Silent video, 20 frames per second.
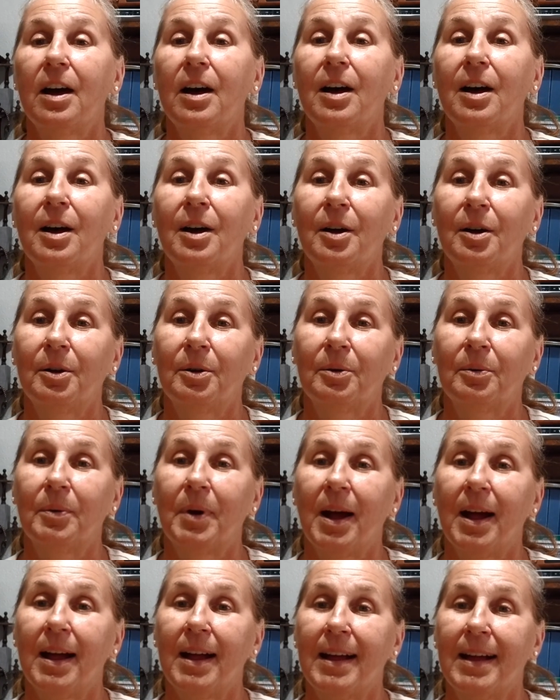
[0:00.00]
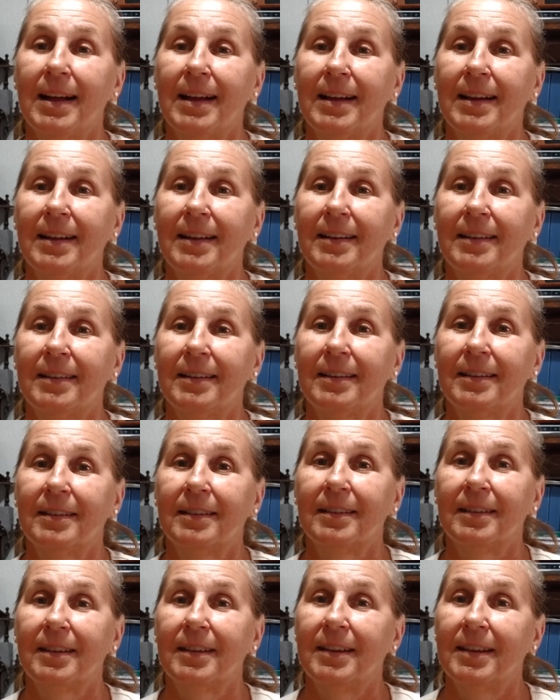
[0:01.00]
Oh, uh,
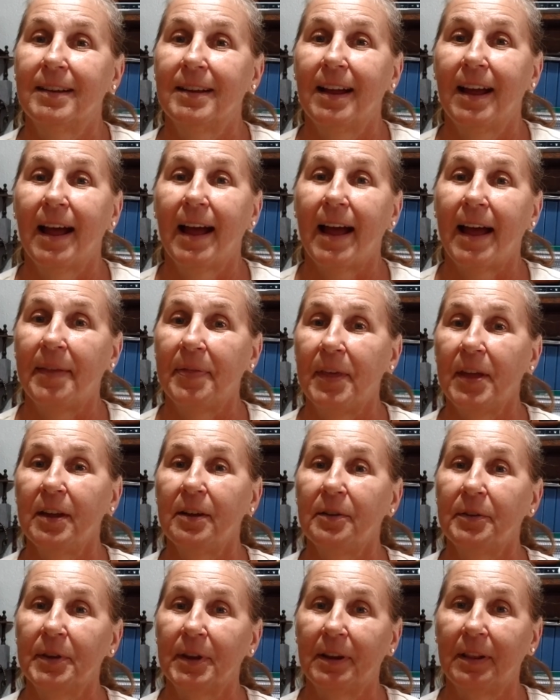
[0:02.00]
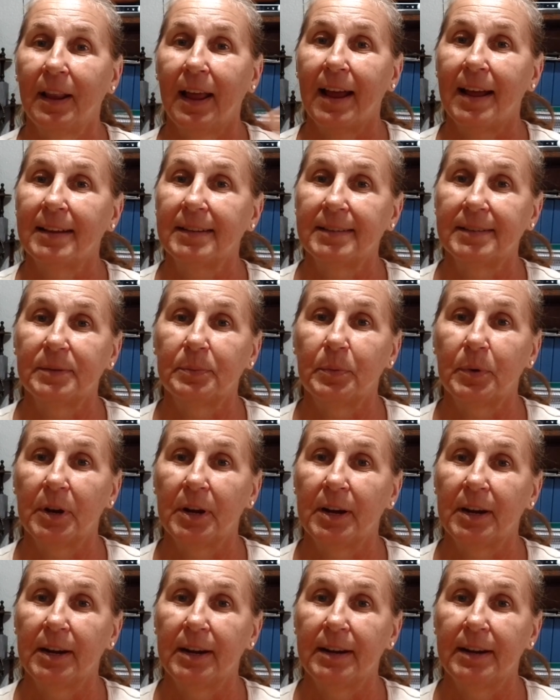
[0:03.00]
I think on the last
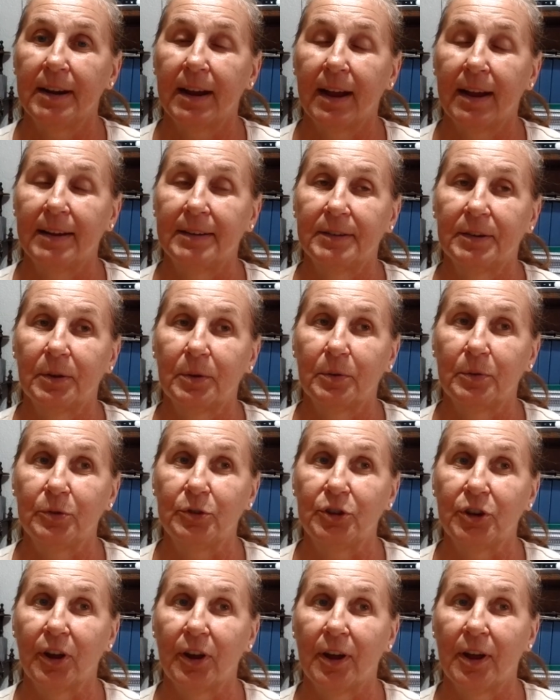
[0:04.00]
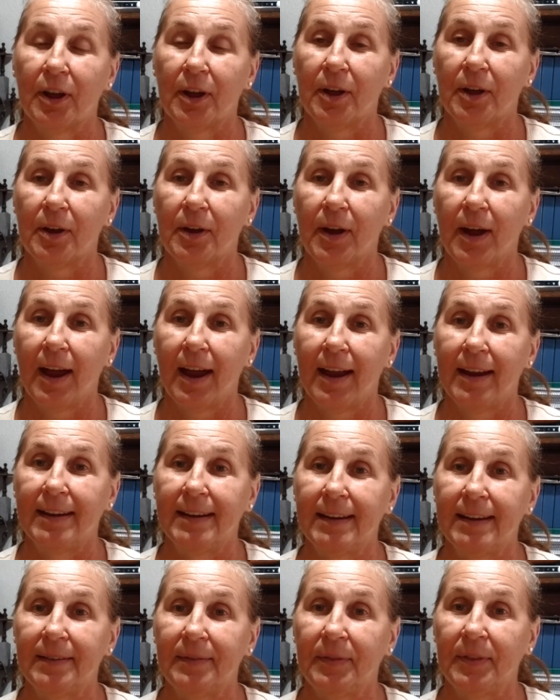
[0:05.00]
one I told y'all I
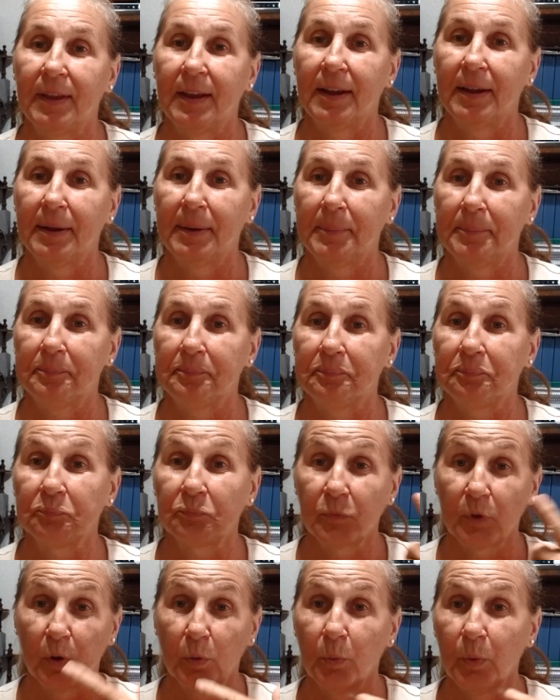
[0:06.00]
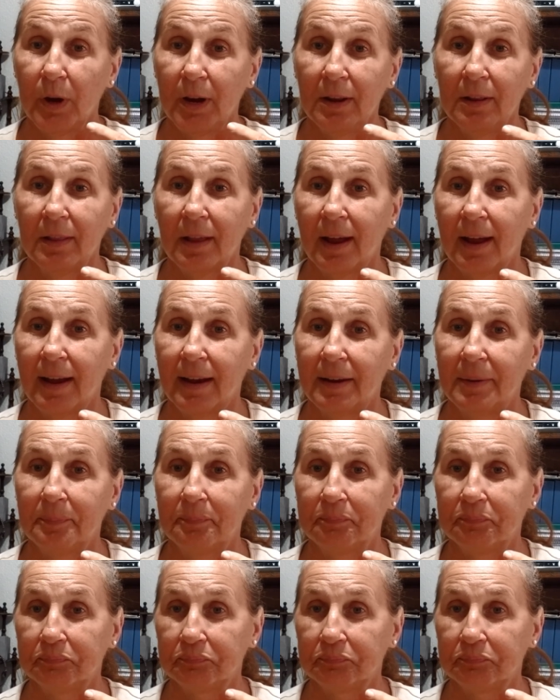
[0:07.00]
did the reline